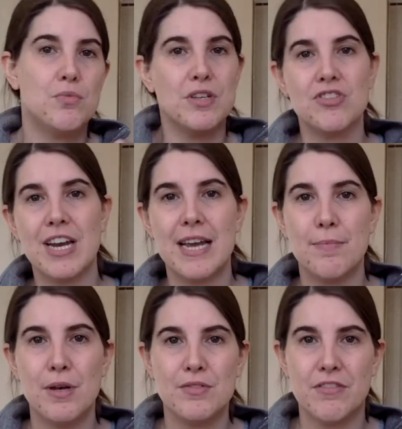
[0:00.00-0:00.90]
When should I
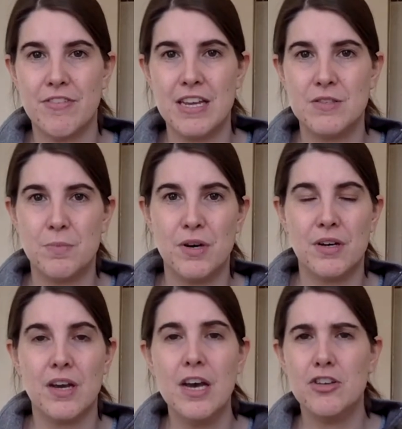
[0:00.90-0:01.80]
upload to
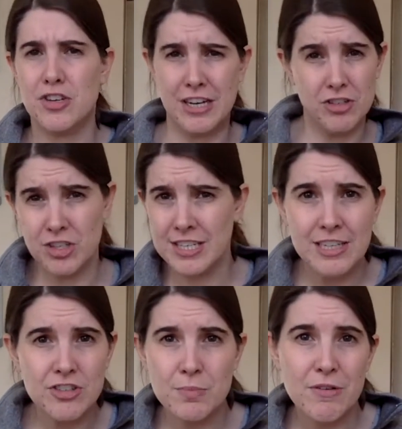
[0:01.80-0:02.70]
Facebook? Shouldn't
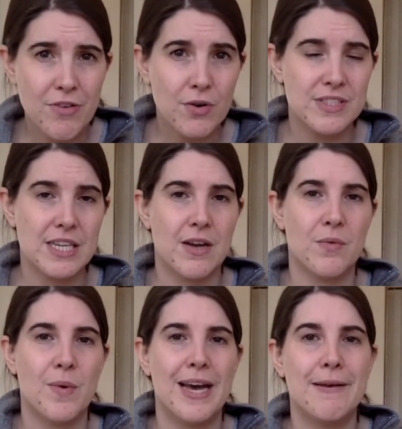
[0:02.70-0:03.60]
I just be focusing
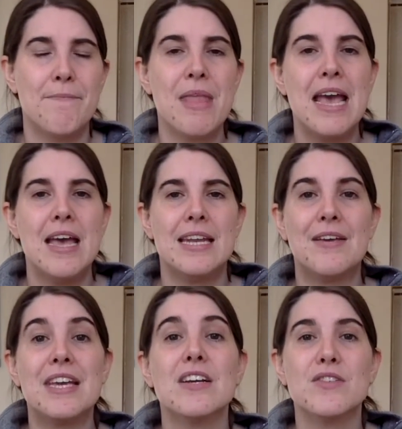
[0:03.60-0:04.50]
on one? Now
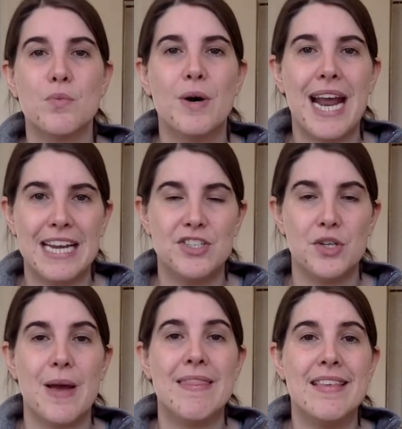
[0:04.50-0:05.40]
here's what I
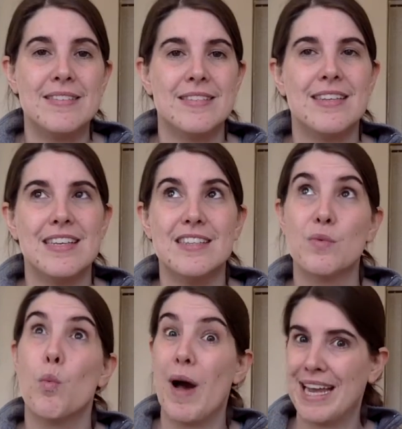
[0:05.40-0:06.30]
do, and this
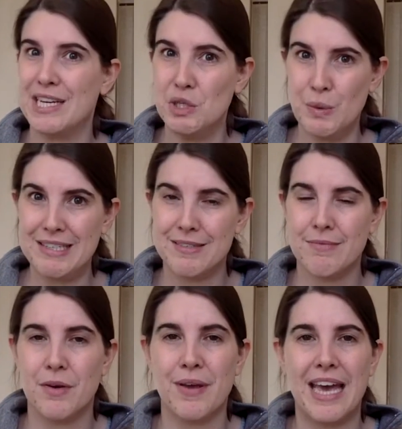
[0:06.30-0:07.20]
is why I do it,
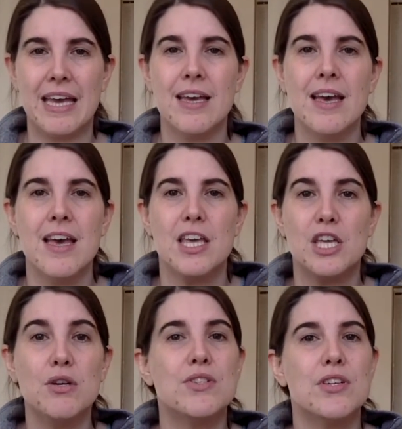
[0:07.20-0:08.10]
okay?
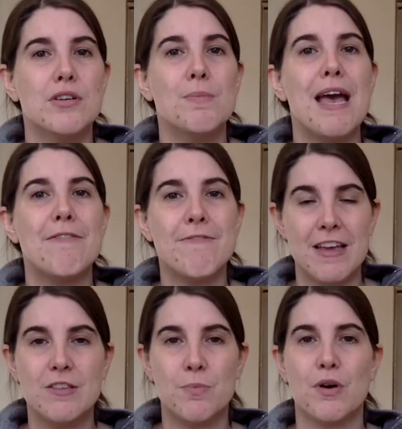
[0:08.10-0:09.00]
YouTube and
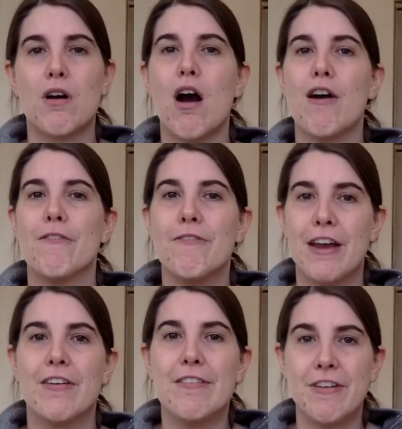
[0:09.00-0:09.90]
Facebook are
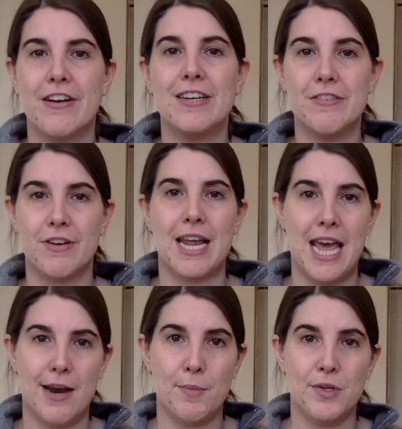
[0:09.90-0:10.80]
very, very different
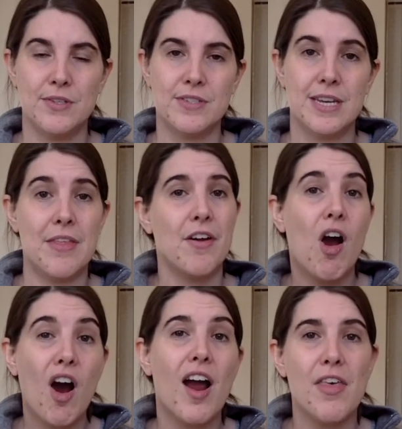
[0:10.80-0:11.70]
animals. Now there
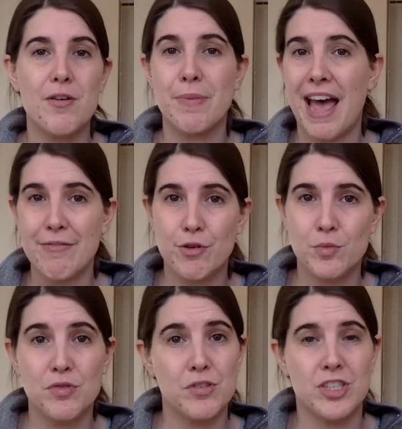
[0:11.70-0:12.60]
are other
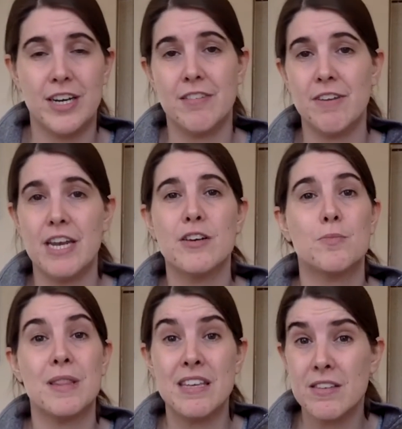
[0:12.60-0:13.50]
platforms for sharing videos,
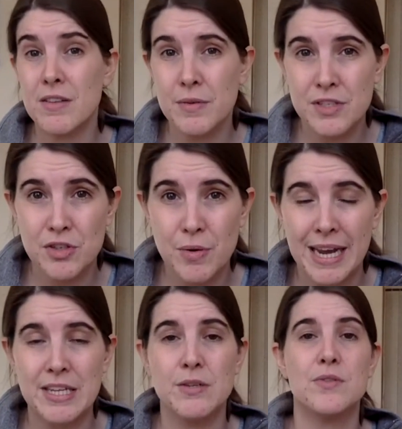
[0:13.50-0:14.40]
but these are the only two
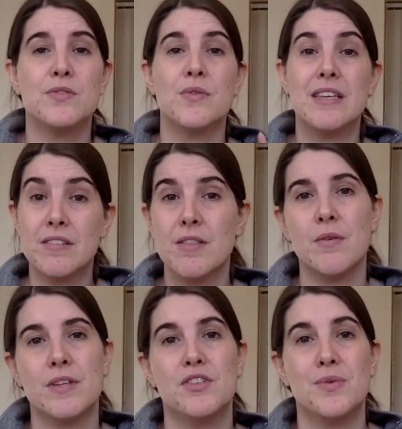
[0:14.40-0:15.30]
I use, so these are the
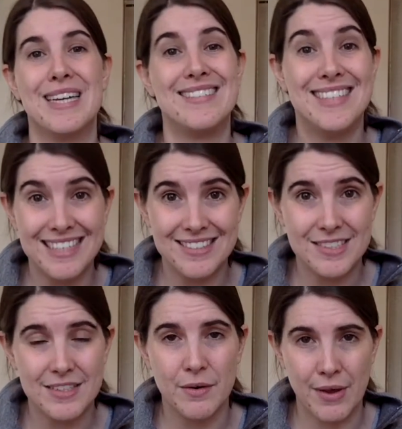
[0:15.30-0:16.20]
only two I
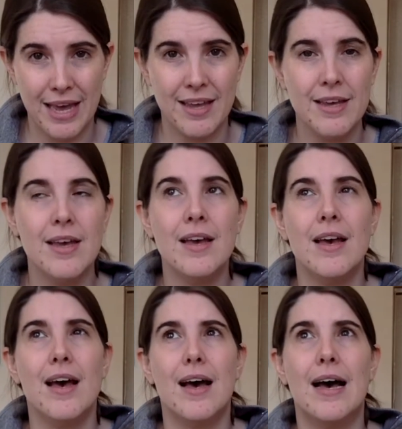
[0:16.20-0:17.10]
teach, okay?
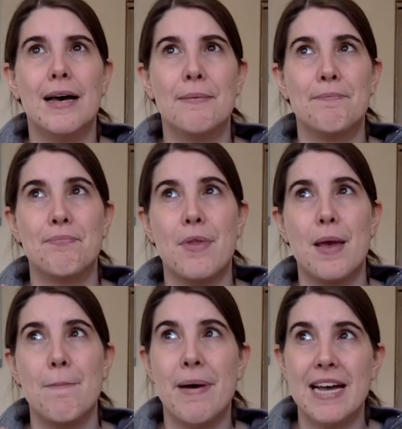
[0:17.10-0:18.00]

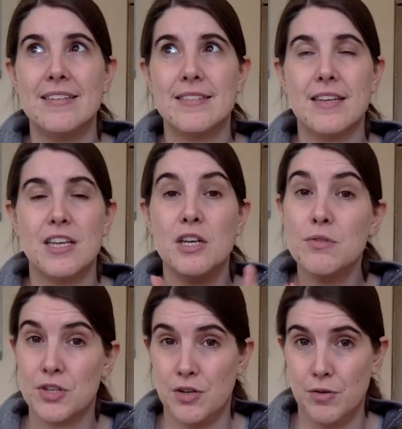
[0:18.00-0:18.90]
But
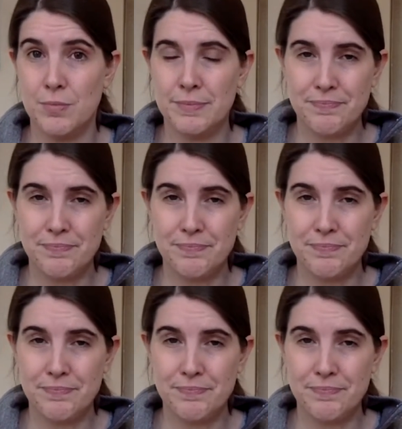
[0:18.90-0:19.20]
YouTube